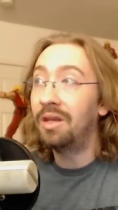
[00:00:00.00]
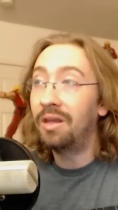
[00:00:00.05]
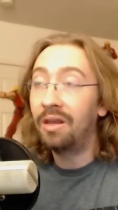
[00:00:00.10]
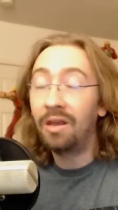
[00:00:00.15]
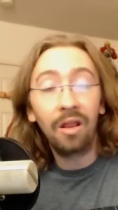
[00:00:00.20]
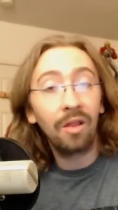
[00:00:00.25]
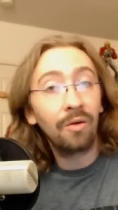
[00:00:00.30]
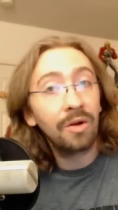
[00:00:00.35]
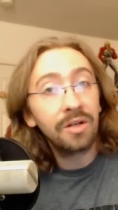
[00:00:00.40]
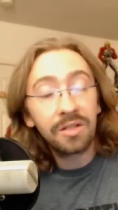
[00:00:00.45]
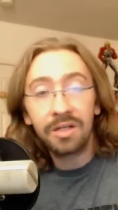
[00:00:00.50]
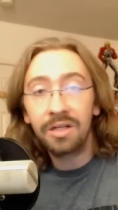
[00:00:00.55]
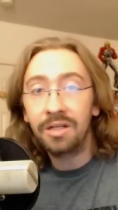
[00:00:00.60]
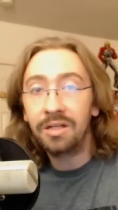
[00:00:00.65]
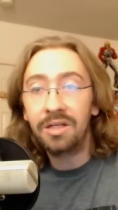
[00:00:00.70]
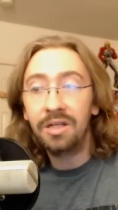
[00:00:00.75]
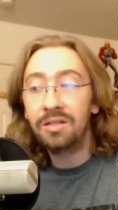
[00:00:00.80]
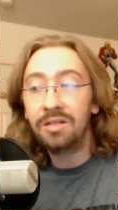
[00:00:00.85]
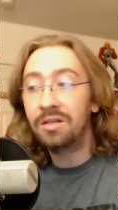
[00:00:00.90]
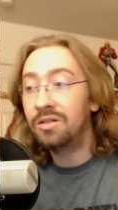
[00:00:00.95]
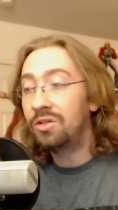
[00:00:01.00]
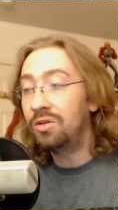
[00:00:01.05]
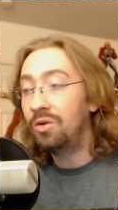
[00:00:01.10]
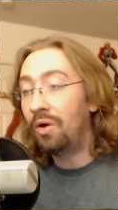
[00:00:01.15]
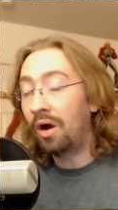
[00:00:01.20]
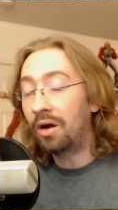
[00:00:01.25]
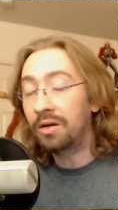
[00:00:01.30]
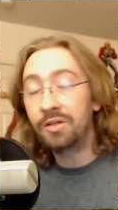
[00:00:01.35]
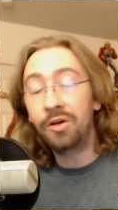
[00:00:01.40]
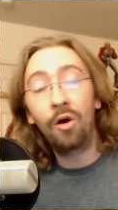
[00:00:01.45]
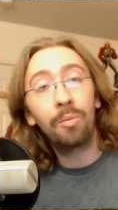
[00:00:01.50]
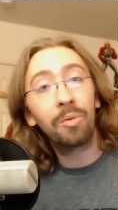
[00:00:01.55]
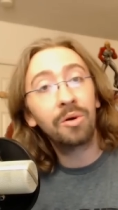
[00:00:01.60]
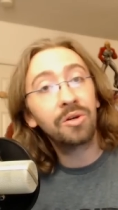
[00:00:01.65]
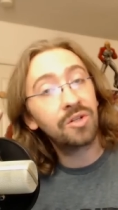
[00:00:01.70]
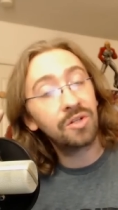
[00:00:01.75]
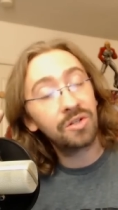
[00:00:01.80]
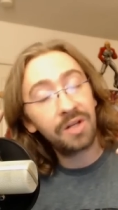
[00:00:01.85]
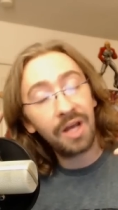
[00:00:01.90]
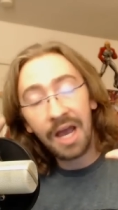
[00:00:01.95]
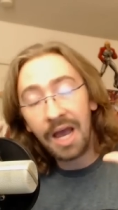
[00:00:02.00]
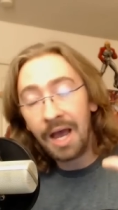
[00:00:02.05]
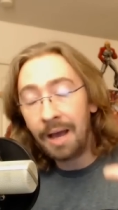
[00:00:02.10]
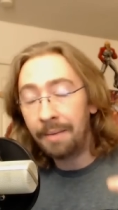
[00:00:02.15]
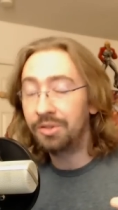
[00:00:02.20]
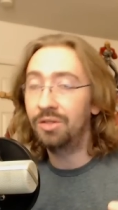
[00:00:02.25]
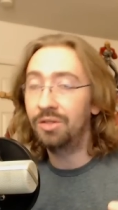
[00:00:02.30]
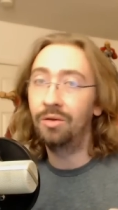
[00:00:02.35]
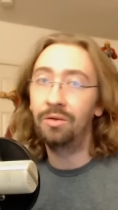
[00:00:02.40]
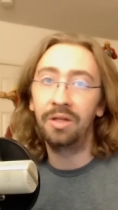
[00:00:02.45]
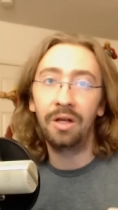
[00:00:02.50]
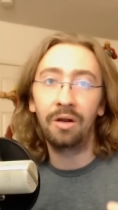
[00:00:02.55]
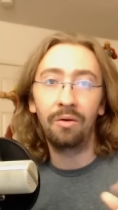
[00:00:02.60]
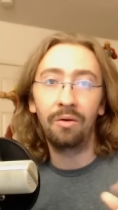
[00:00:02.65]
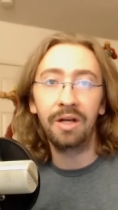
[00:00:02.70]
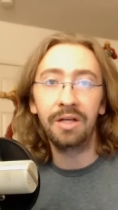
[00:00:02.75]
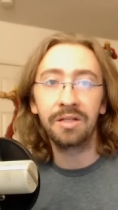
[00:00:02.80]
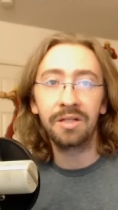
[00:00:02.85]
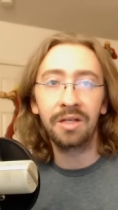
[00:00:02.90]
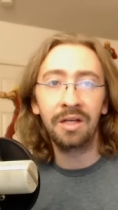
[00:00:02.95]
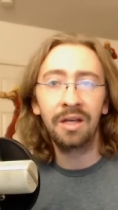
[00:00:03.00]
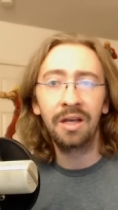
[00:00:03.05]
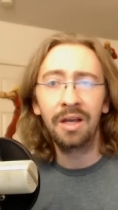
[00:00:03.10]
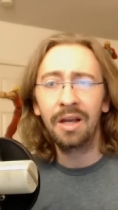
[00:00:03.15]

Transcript: Killer Instinct Season 2, October's just absolutely crazy.